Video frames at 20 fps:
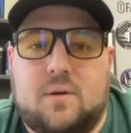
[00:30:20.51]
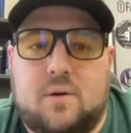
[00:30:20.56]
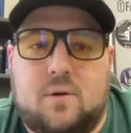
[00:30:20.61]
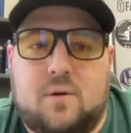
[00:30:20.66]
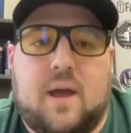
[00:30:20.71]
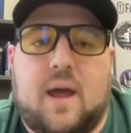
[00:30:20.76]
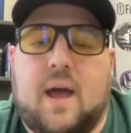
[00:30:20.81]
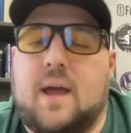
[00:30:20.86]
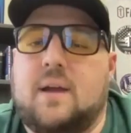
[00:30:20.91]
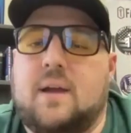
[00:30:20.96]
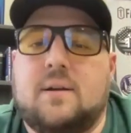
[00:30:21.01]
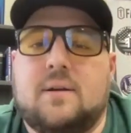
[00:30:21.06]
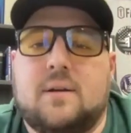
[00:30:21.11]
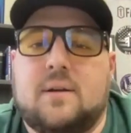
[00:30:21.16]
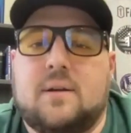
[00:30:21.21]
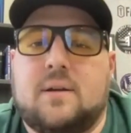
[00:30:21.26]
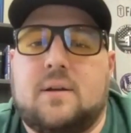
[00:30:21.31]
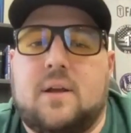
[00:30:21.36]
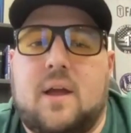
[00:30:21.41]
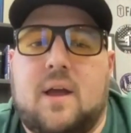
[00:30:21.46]
Okay.
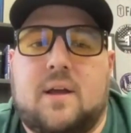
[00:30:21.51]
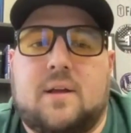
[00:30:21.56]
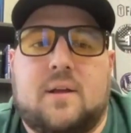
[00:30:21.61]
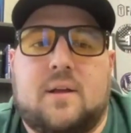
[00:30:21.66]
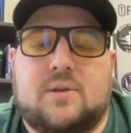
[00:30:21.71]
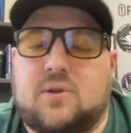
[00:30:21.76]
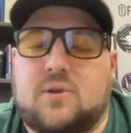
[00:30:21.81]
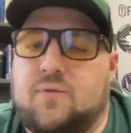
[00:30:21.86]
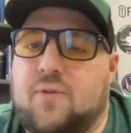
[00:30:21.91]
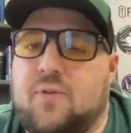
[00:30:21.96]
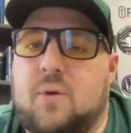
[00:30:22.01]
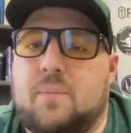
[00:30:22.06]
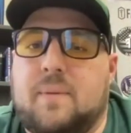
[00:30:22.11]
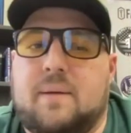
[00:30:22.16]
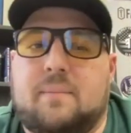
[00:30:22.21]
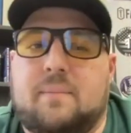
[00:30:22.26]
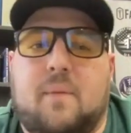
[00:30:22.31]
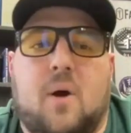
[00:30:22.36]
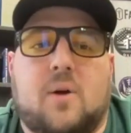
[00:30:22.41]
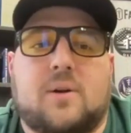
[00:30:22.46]
Is your phone
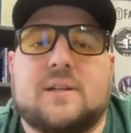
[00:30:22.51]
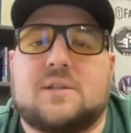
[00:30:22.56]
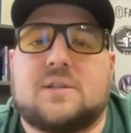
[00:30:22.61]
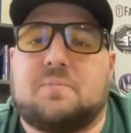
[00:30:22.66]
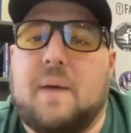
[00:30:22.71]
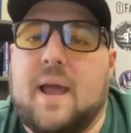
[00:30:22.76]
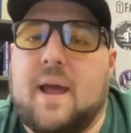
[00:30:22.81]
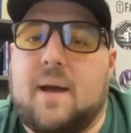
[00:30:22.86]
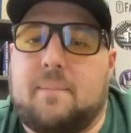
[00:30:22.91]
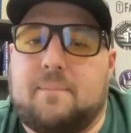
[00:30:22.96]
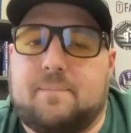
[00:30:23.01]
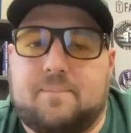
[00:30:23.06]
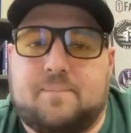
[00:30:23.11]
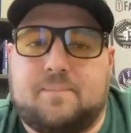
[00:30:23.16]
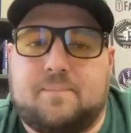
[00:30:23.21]
being marked as spam?